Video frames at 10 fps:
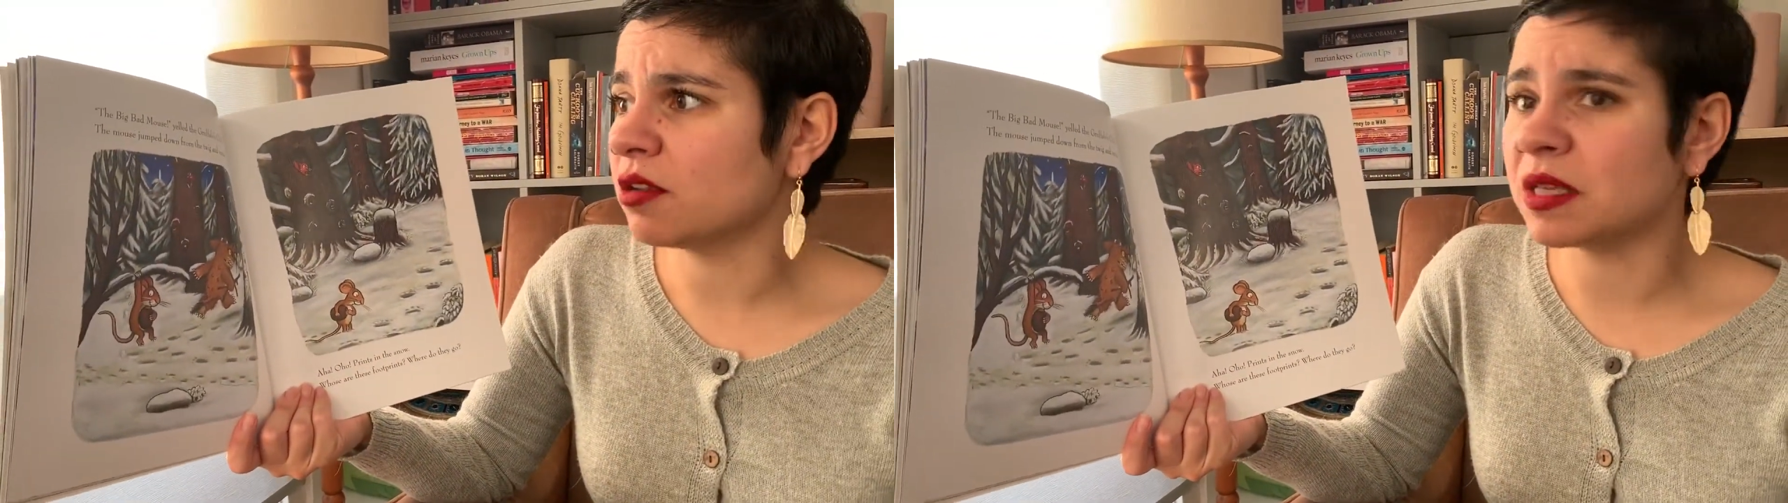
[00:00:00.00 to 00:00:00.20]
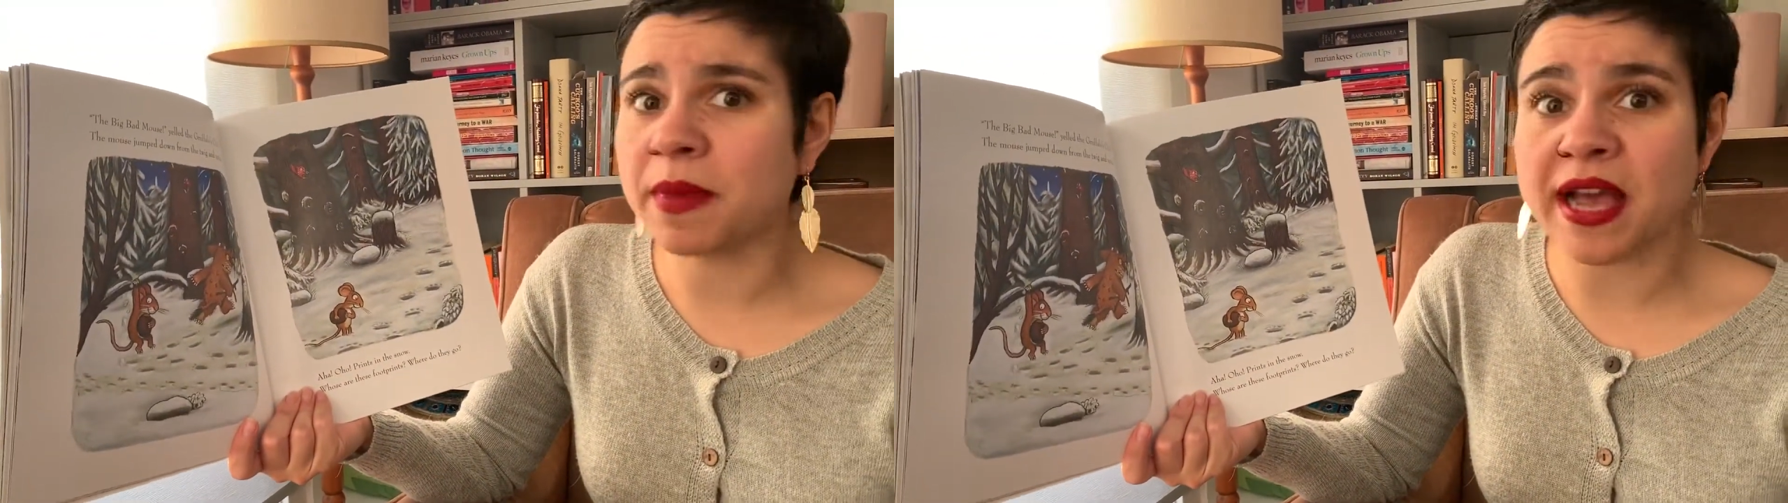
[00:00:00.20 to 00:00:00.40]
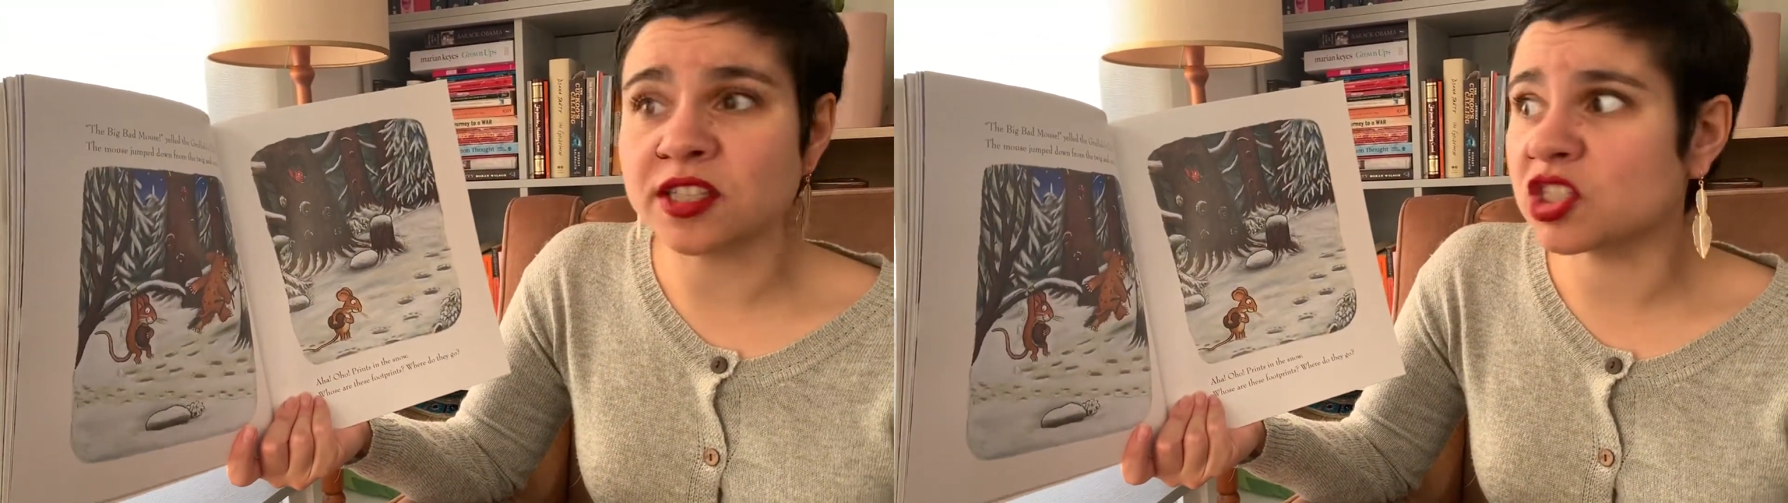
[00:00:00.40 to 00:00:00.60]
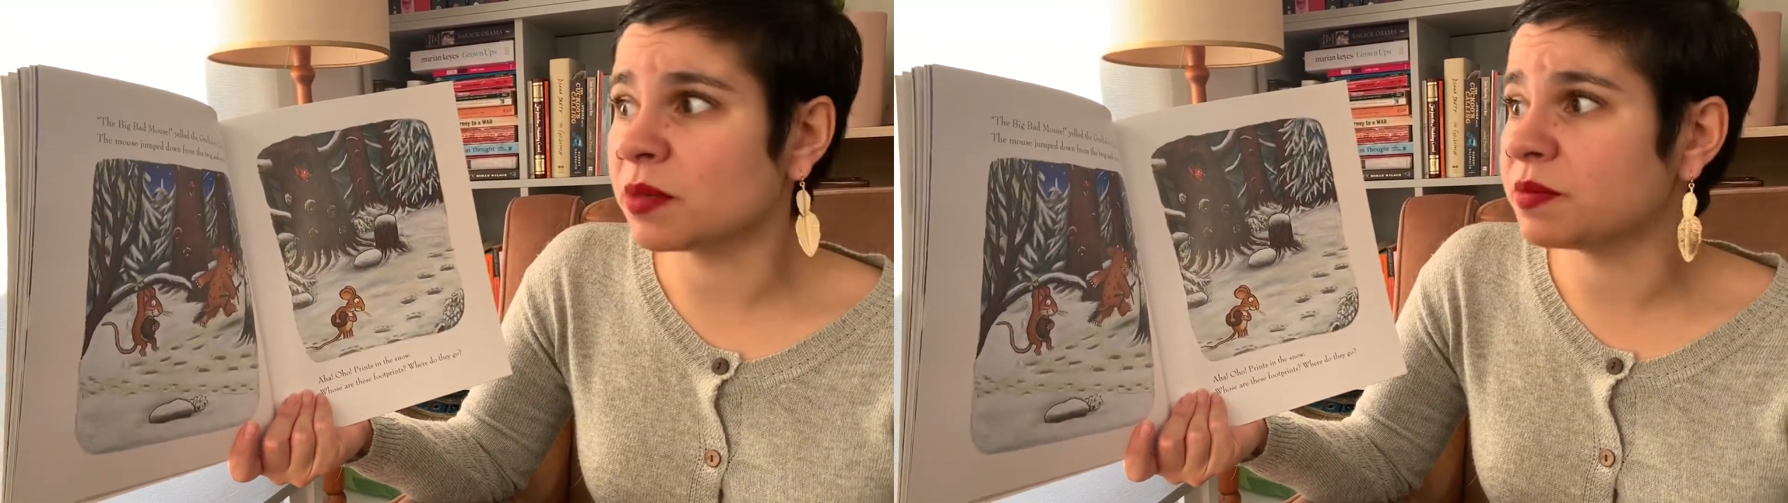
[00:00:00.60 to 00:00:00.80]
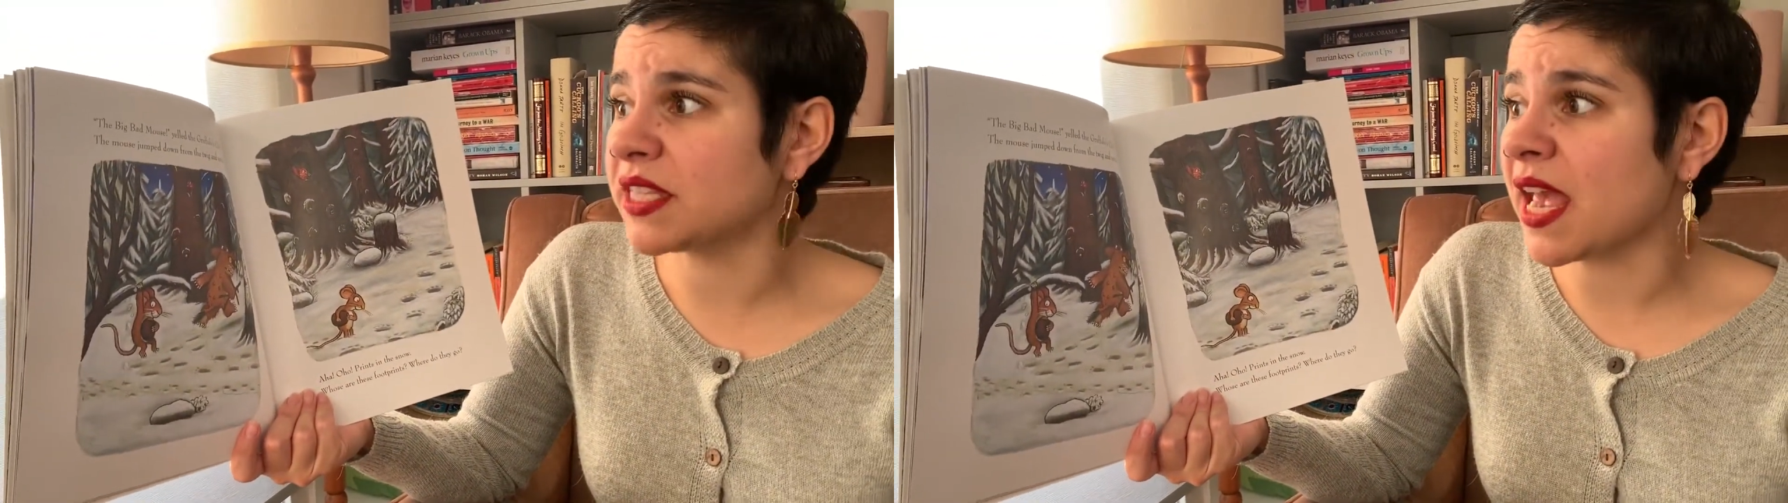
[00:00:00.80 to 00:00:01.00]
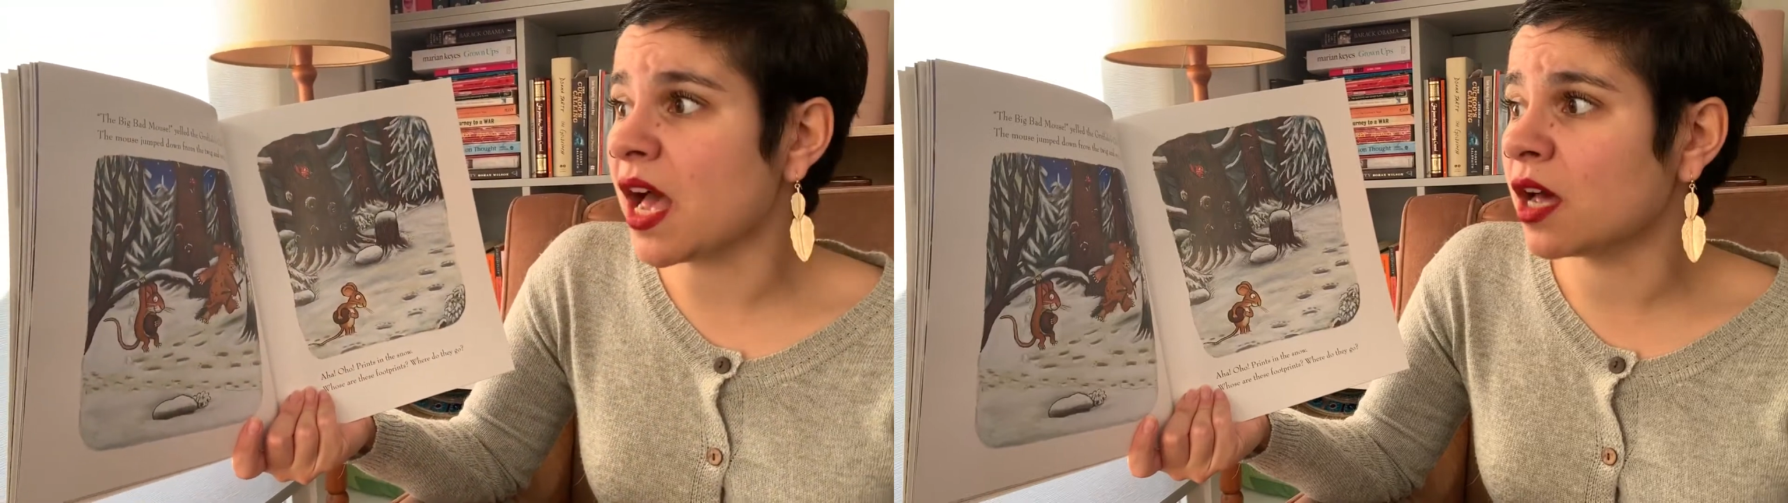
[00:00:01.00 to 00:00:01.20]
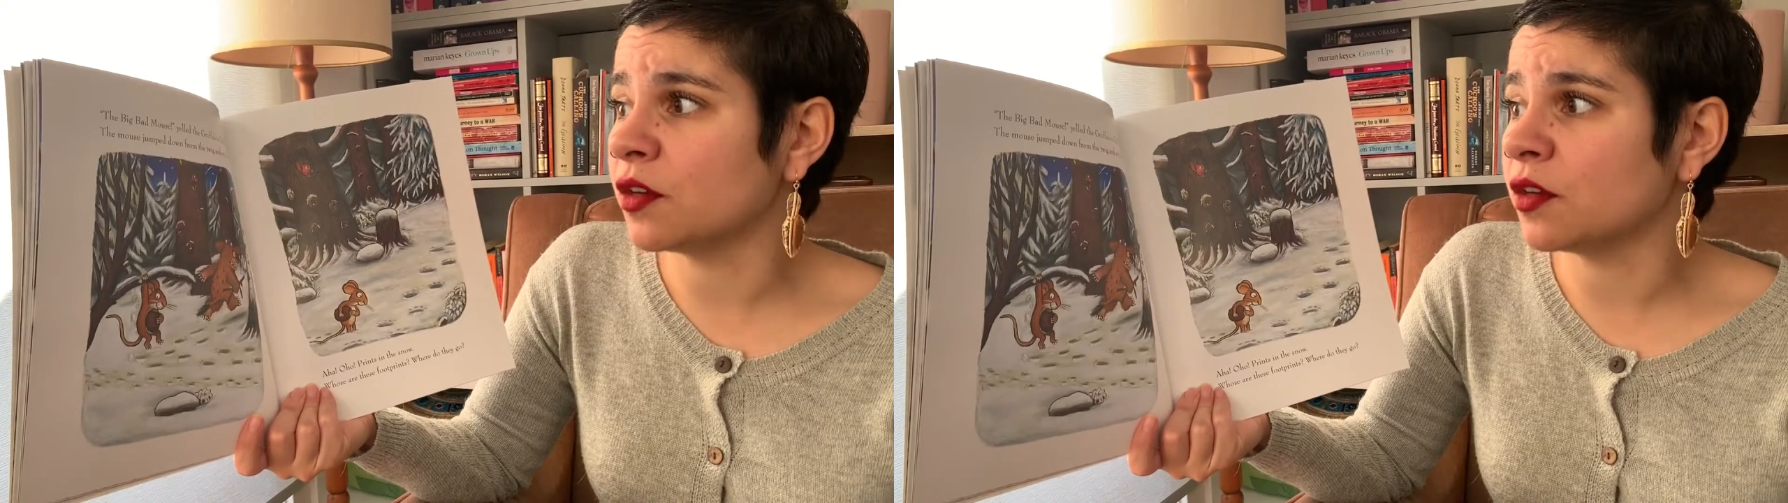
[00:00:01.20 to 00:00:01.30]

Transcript: The mouse jumped down